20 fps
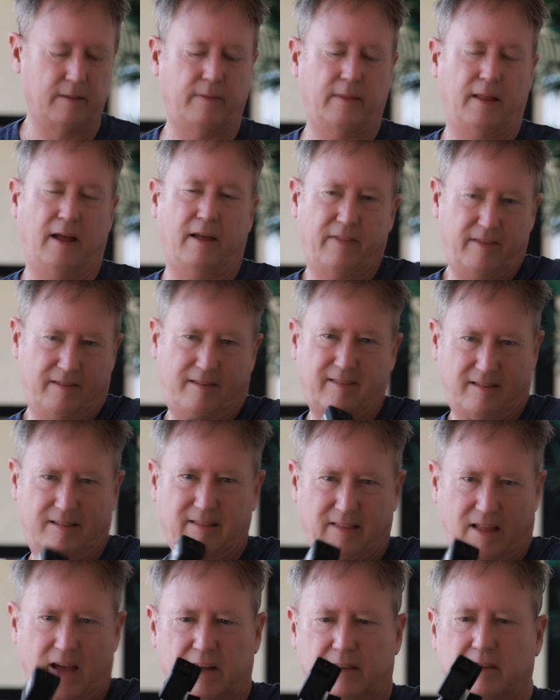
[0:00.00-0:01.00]
Now this is
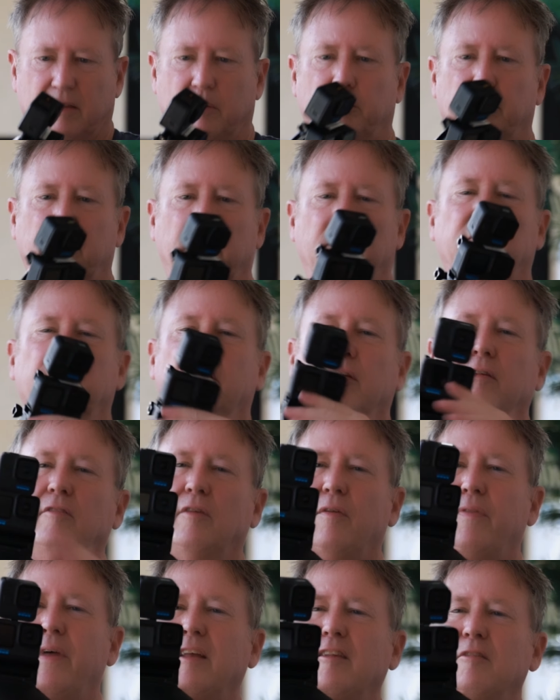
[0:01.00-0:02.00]
locked in place, and
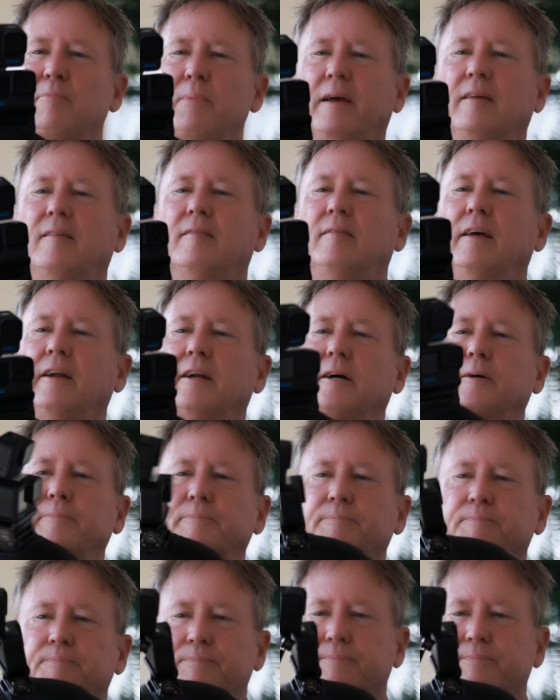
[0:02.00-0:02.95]
so that's my setup.